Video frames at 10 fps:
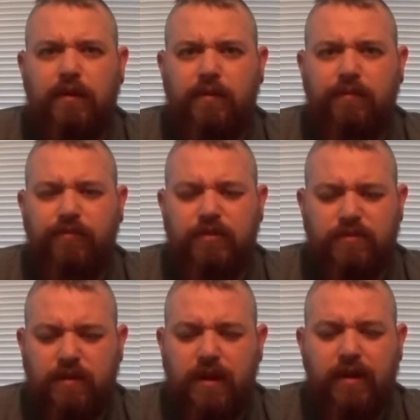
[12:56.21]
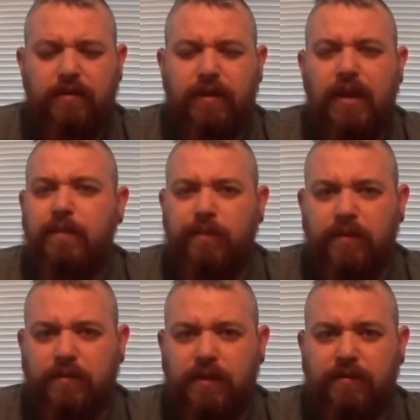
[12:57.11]
freeze-dried camp
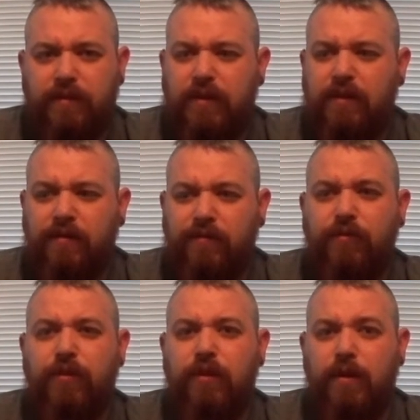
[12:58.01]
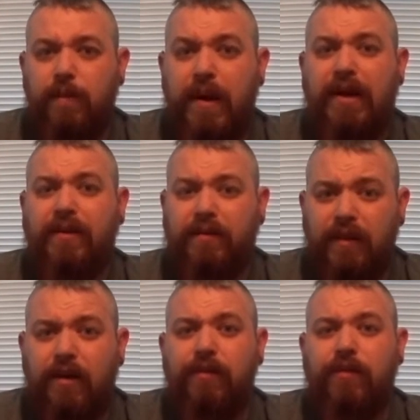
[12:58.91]
meals off of there for about
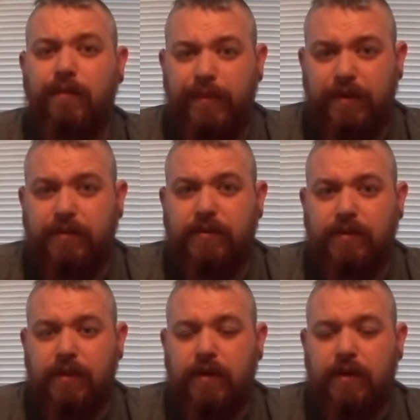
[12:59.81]
$1 a piece.